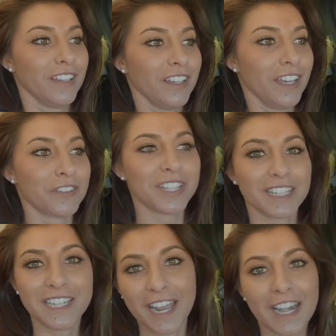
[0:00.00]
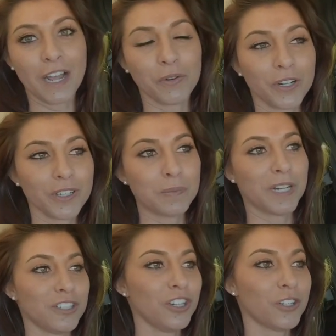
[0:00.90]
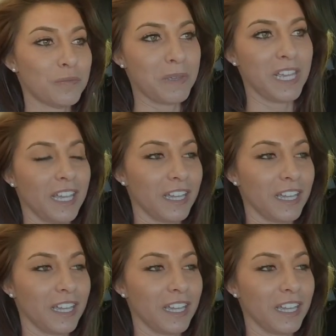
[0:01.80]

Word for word: it was like ten hours, but it took me